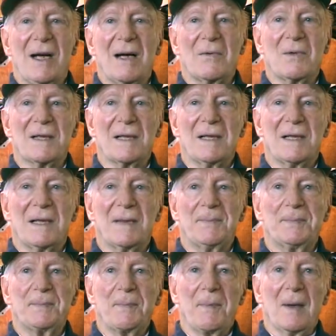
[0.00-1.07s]
I was in
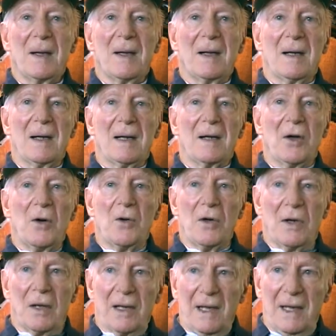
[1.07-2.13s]
a
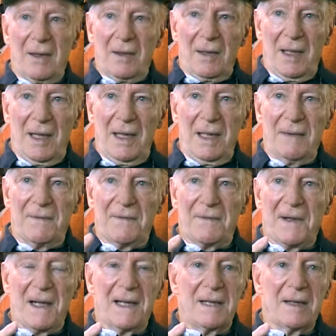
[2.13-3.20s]
local airline
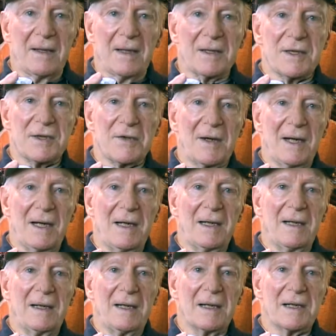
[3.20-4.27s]
flight in
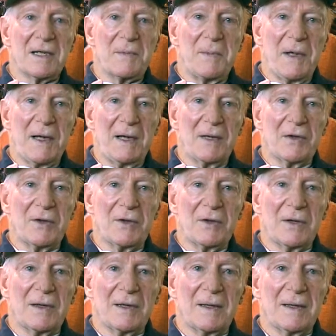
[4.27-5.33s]
Australia on a speaking
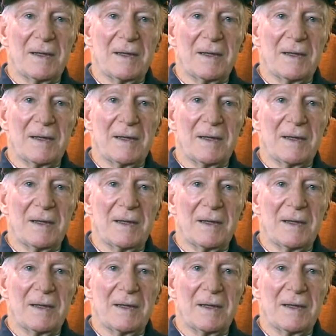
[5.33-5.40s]
tour,